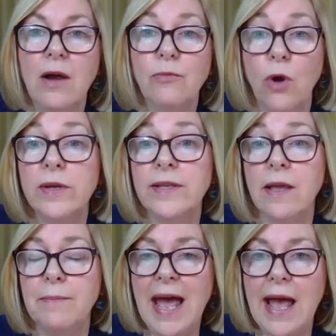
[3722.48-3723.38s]
rolling
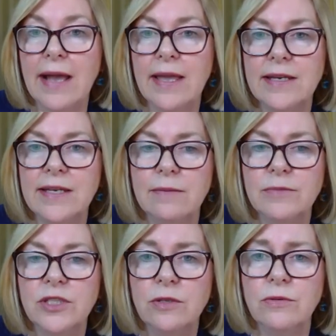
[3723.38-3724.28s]
them back anytime
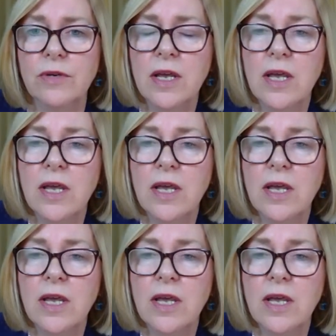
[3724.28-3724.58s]
soon.